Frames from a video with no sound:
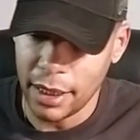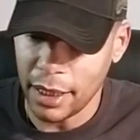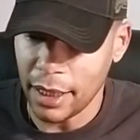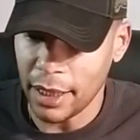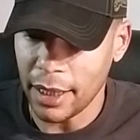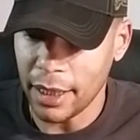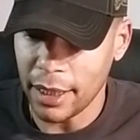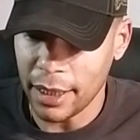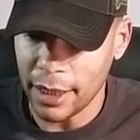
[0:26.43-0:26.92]

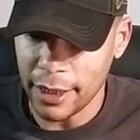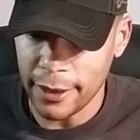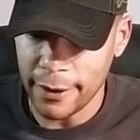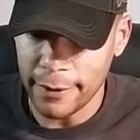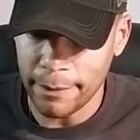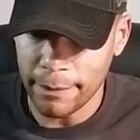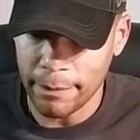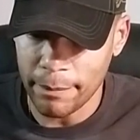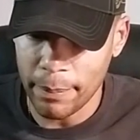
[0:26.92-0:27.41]

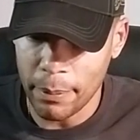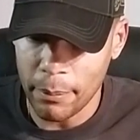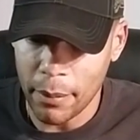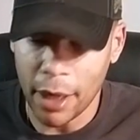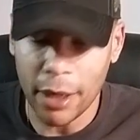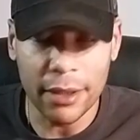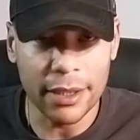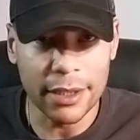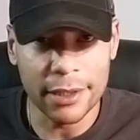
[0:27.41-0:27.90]

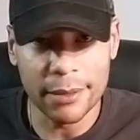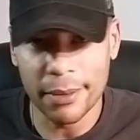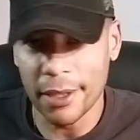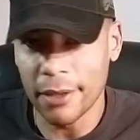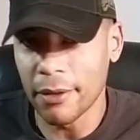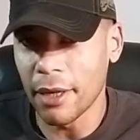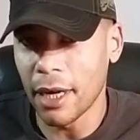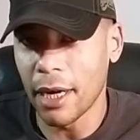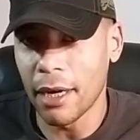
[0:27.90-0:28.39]
Marlin's been
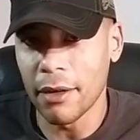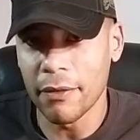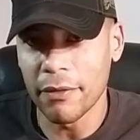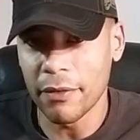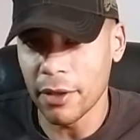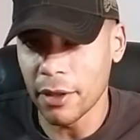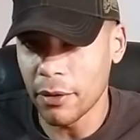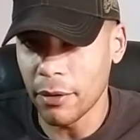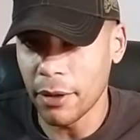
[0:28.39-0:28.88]
around
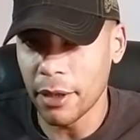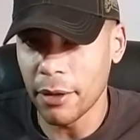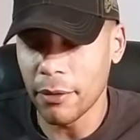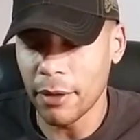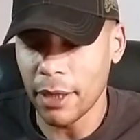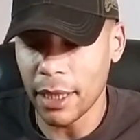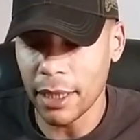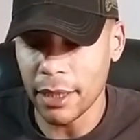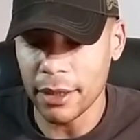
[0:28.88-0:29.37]
for quite a
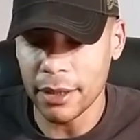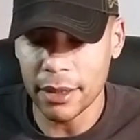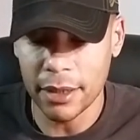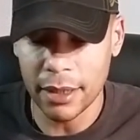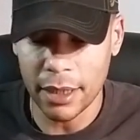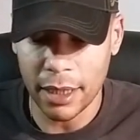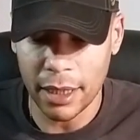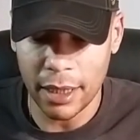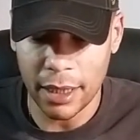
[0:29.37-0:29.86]

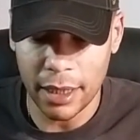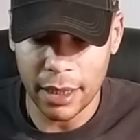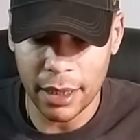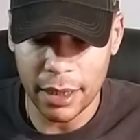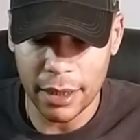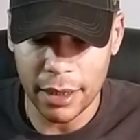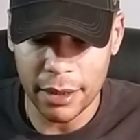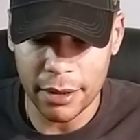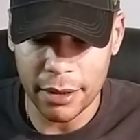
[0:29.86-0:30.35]
while.
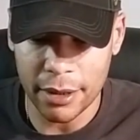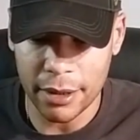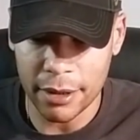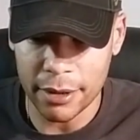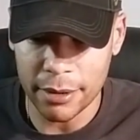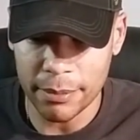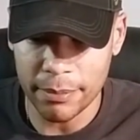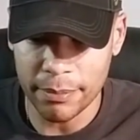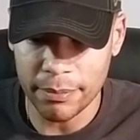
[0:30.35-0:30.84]

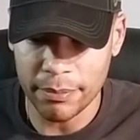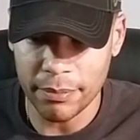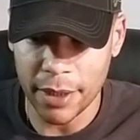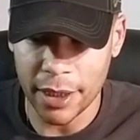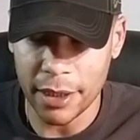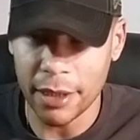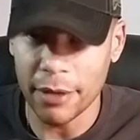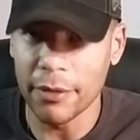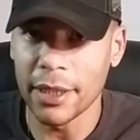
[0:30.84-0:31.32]
They're
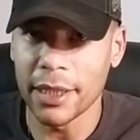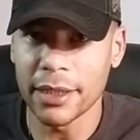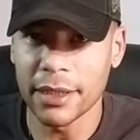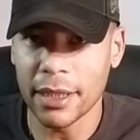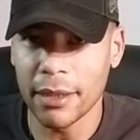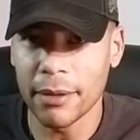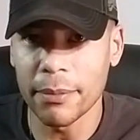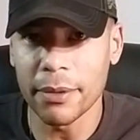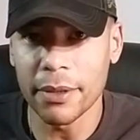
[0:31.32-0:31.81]
a US
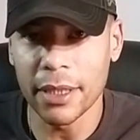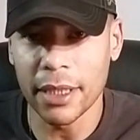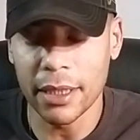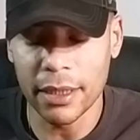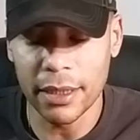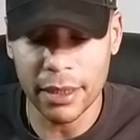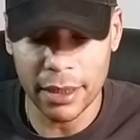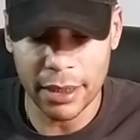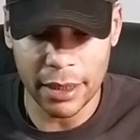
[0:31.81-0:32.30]

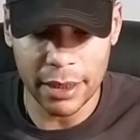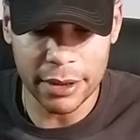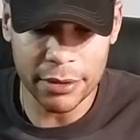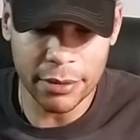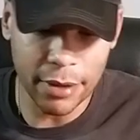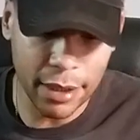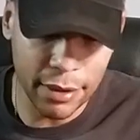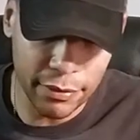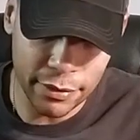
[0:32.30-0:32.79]
company. This
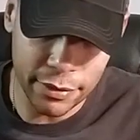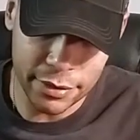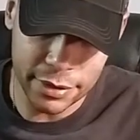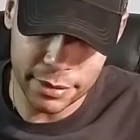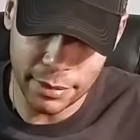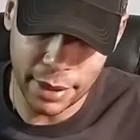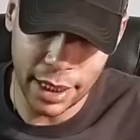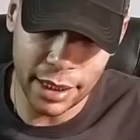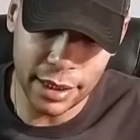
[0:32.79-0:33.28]
rifle
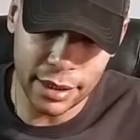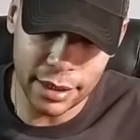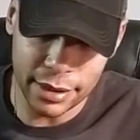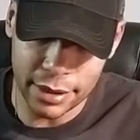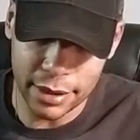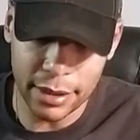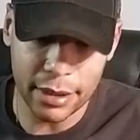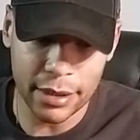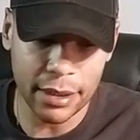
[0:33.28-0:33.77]
was made in
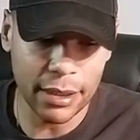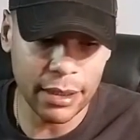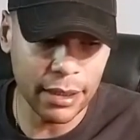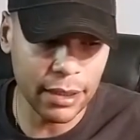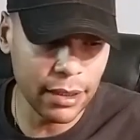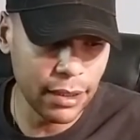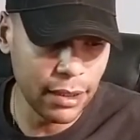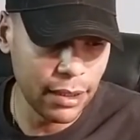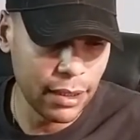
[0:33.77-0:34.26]

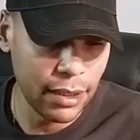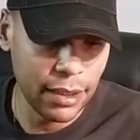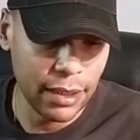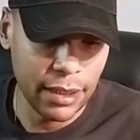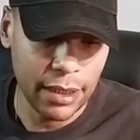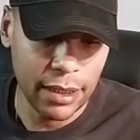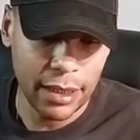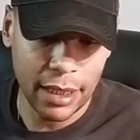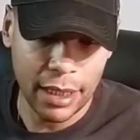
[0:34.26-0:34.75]
Kentucky.
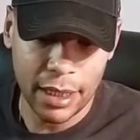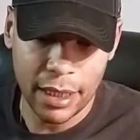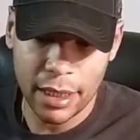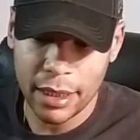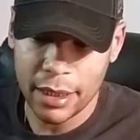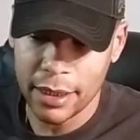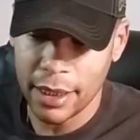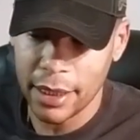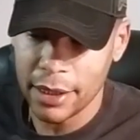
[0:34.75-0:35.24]

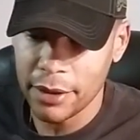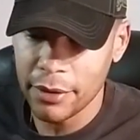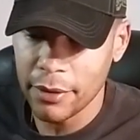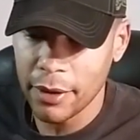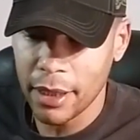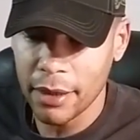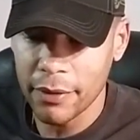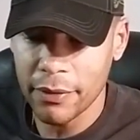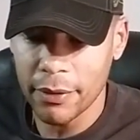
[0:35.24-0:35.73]
They
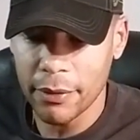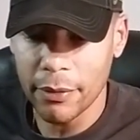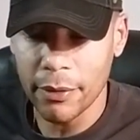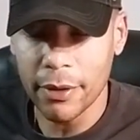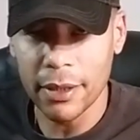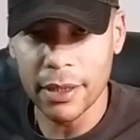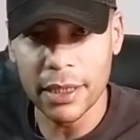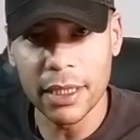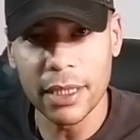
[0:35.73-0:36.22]
do offer
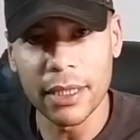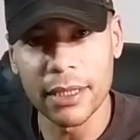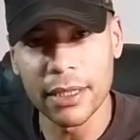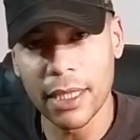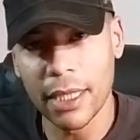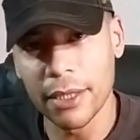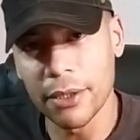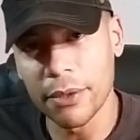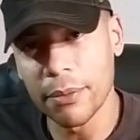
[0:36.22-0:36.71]
warranties
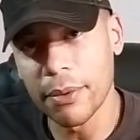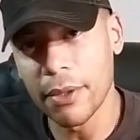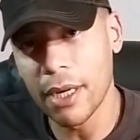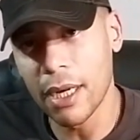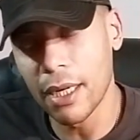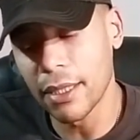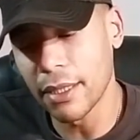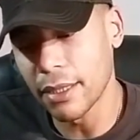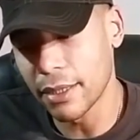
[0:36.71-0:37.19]
on their
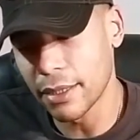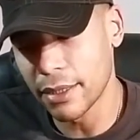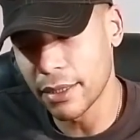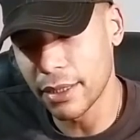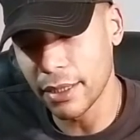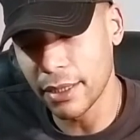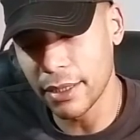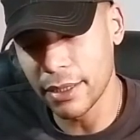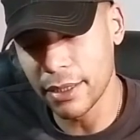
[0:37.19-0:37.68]

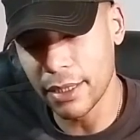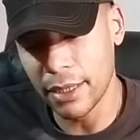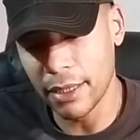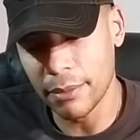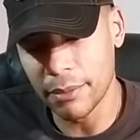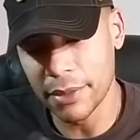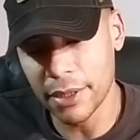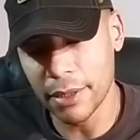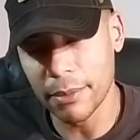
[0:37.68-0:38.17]
products. It
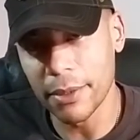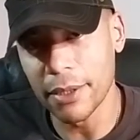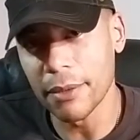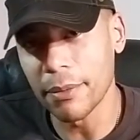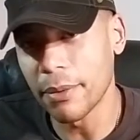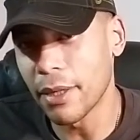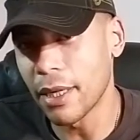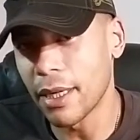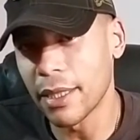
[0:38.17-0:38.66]
seems some of their
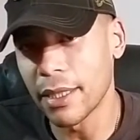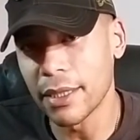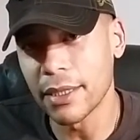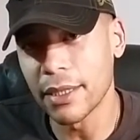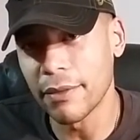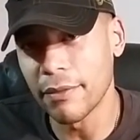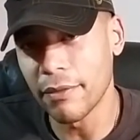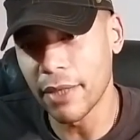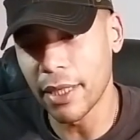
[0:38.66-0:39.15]

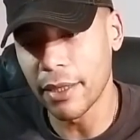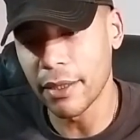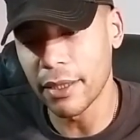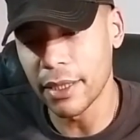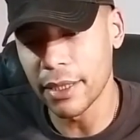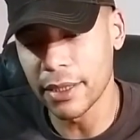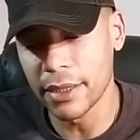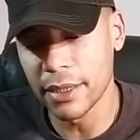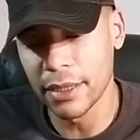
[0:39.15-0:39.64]
products, it
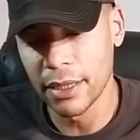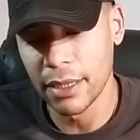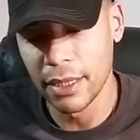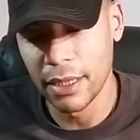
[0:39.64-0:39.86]
varies.